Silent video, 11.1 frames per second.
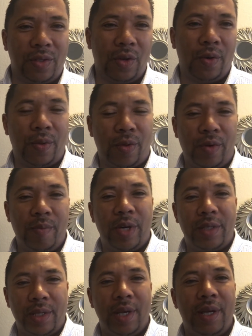So 3
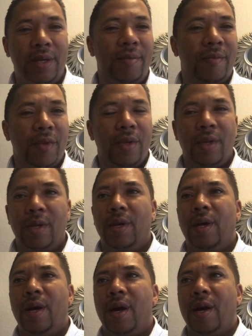months in,
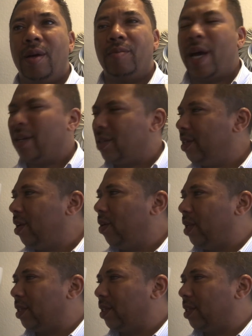actually no,